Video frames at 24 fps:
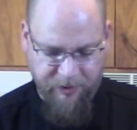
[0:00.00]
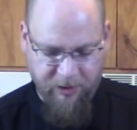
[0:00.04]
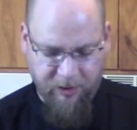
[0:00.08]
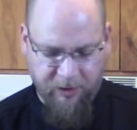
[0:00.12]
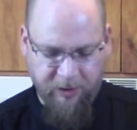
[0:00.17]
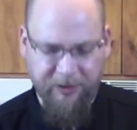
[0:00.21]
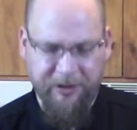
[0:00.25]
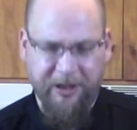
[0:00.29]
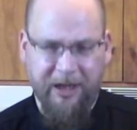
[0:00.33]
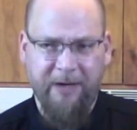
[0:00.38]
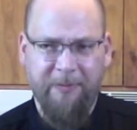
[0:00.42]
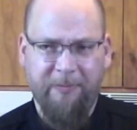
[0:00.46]

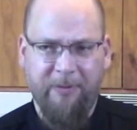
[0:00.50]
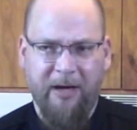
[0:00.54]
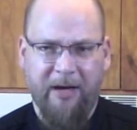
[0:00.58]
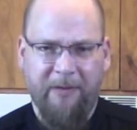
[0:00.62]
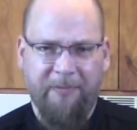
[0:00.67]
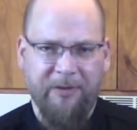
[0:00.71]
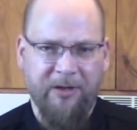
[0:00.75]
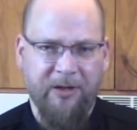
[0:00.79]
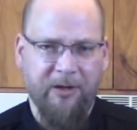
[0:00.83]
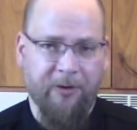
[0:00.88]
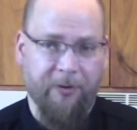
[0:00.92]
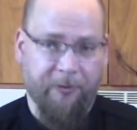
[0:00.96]
called en
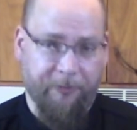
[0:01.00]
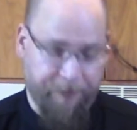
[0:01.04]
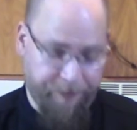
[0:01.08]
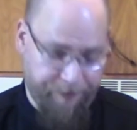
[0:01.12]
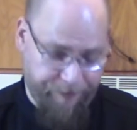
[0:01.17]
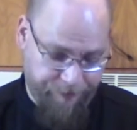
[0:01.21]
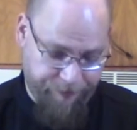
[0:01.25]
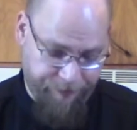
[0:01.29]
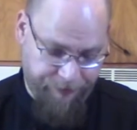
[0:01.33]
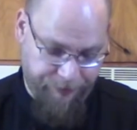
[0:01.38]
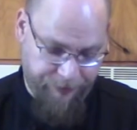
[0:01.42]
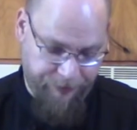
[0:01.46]
papillot.
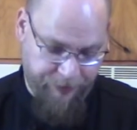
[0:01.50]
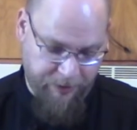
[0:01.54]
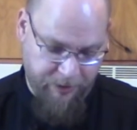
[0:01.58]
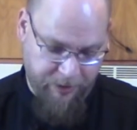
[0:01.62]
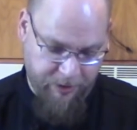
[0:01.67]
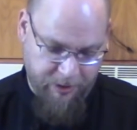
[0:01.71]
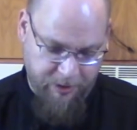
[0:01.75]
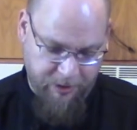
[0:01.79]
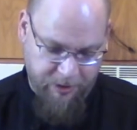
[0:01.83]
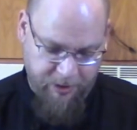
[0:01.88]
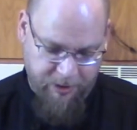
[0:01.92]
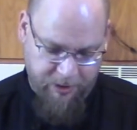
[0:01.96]

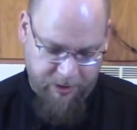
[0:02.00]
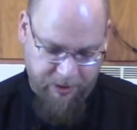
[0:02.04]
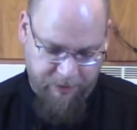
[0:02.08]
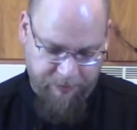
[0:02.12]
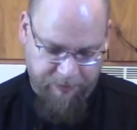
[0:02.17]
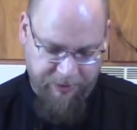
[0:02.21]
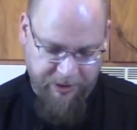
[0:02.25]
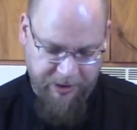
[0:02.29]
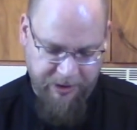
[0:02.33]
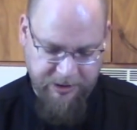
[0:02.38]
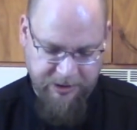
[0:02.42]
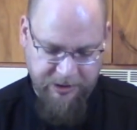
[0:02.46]
And
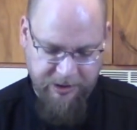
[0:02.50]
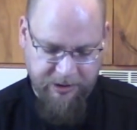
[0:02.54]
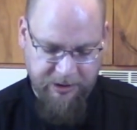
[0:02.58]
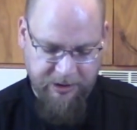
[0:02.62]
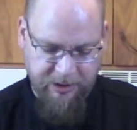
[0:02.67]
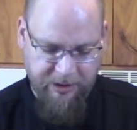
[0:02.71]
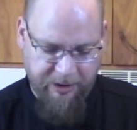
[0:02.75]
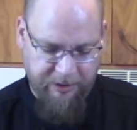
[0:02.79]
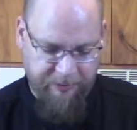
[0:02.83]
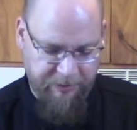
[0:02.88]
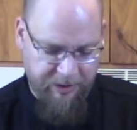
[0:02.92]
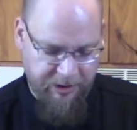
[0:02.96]
basically
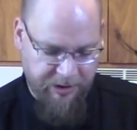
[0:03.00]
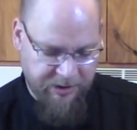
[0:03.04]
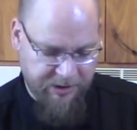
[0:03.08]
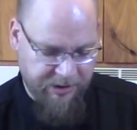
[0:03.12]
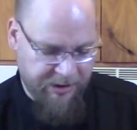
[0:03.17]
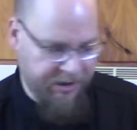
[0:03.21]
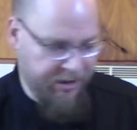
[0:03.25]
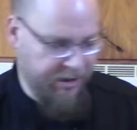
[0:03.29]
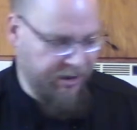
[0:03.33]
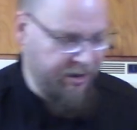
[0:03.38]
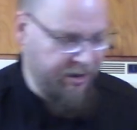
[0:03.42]
that means in an